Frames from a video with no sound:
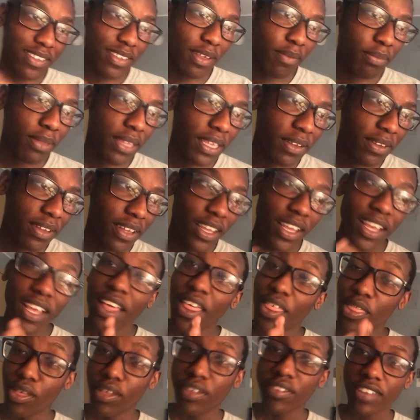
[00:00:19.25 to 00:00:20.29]
something,
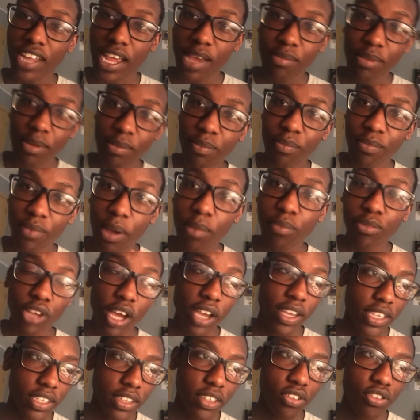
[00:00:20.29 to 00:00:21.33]
this time I'm
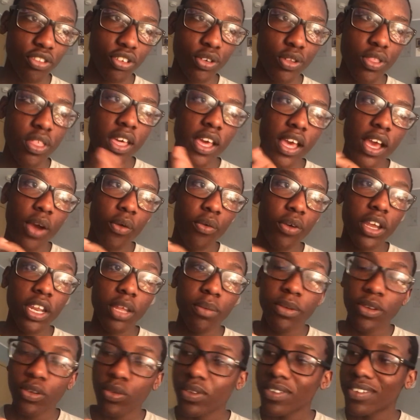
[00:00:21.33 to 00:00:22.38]
talking the truth, we're going
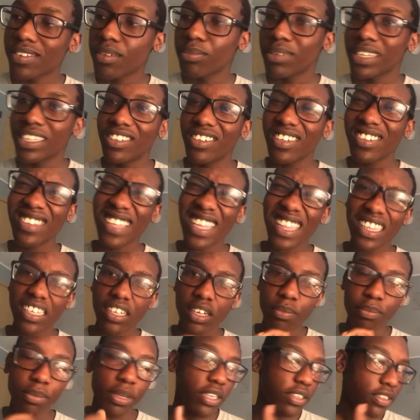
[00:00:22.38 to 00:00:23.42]
to be doing something just a
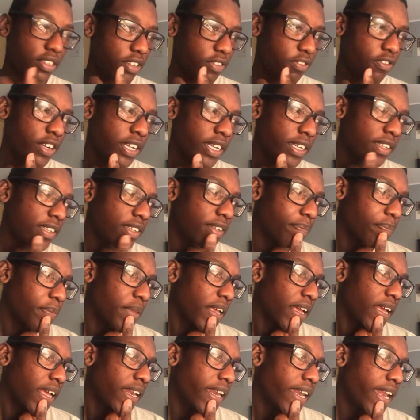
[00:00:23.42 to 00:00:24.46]
little bit different.
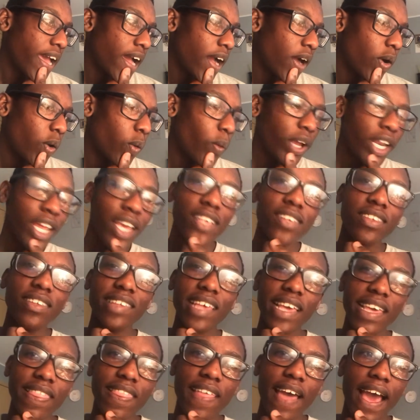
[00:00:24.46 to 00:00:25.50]
Now, when I
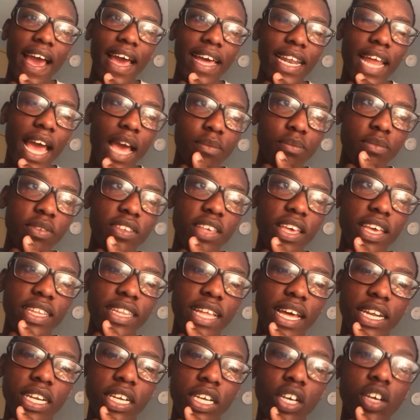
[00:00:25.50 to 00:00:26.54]
say that, I'm saying
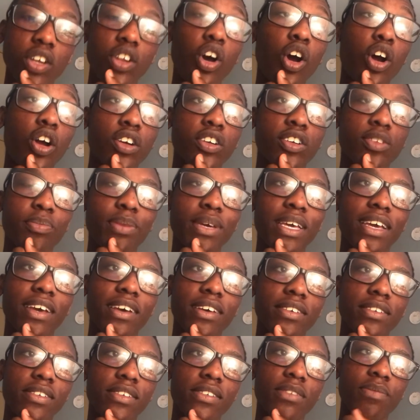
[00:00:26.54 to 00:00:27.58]
that in good heart
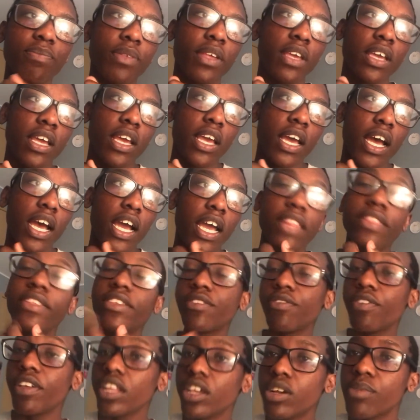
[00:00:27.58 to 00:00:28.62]
because
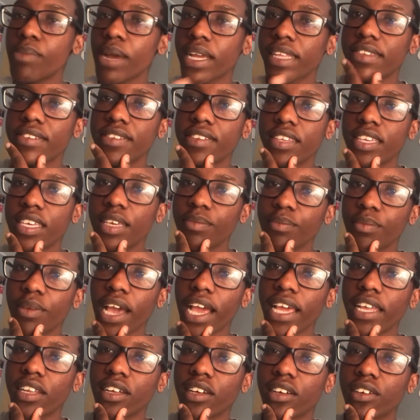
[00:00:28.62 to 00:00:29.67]
this video might seem
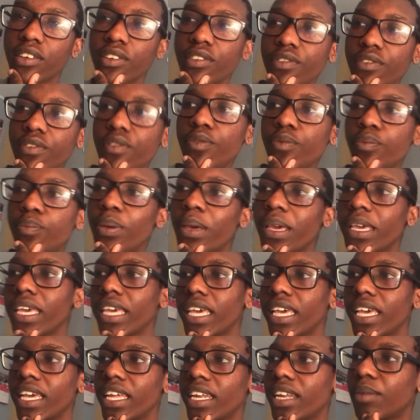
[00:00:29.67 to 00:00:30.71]
kind of
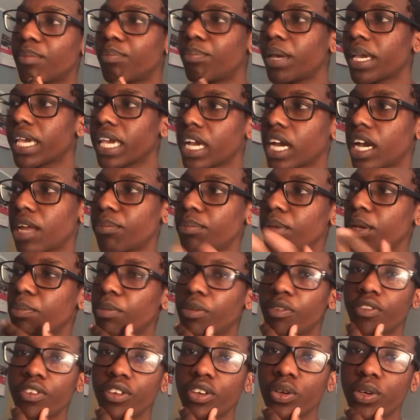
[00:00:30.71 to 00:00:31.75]
picky and I'm picking on
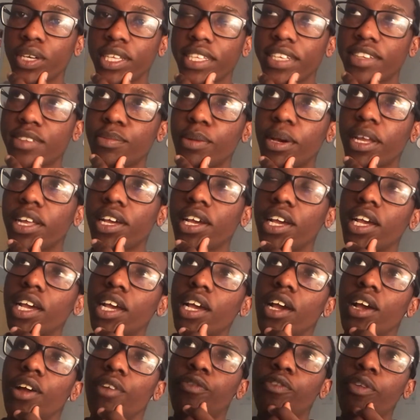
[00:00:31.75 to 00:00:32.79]
people for doing this, but
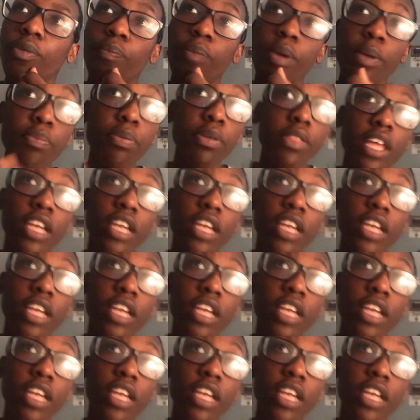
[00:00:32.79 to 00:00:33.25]
for people